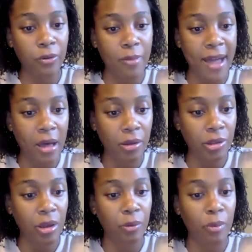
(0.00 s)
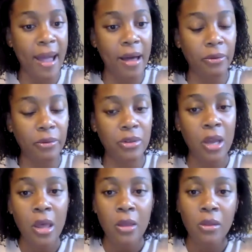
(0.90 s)
mouth around
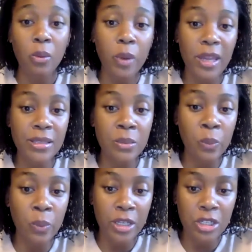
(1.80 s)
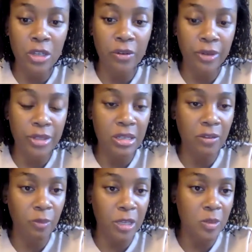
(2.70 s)
the ways in which University
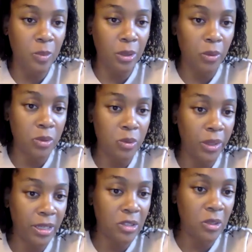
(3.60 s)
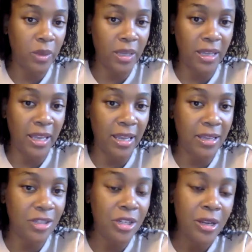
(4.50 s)
of Pittsburgh was willing to
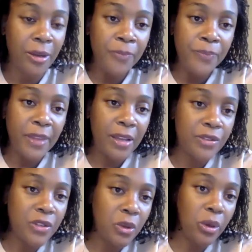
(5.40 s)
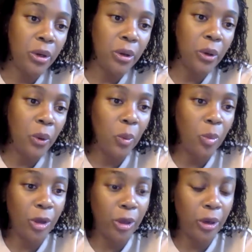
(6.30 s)
engage. And so Kirk
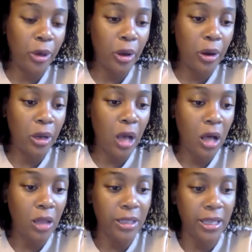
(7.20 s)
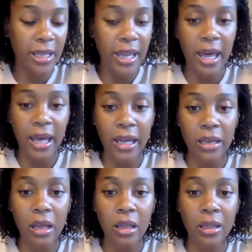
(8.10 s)
Holbrook, our colleague,
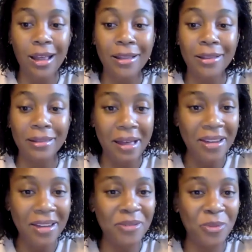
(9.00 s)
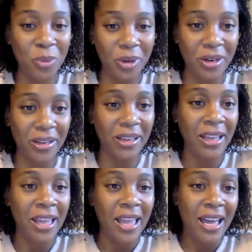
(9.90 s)
had a lot of work
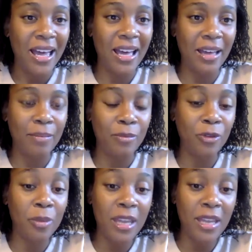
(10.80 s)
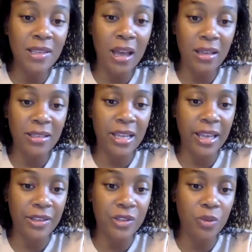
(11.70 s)
from his
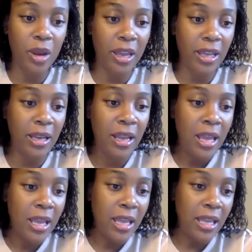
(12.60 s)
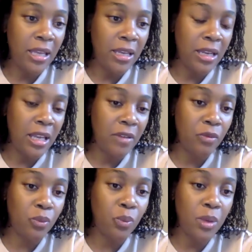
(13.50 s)
context, right,
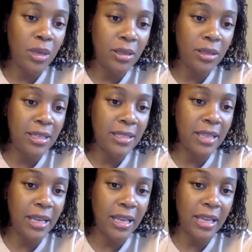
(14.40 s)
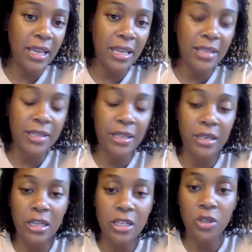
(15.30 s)
in really setting his
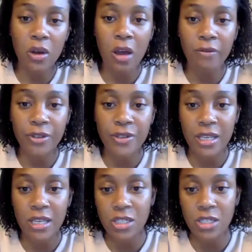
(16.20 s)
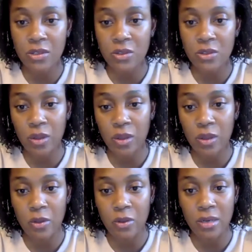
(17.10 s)
initial conversations with
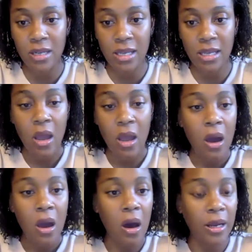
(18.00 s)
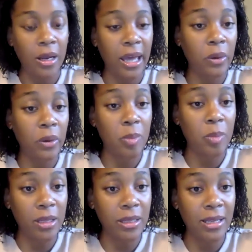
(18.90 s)
community on
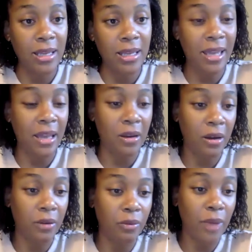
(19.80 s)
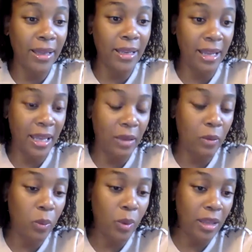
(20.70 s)
accountability and on
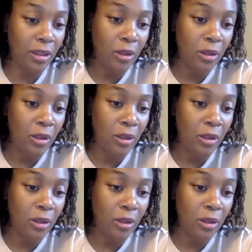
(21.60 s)
reckoning with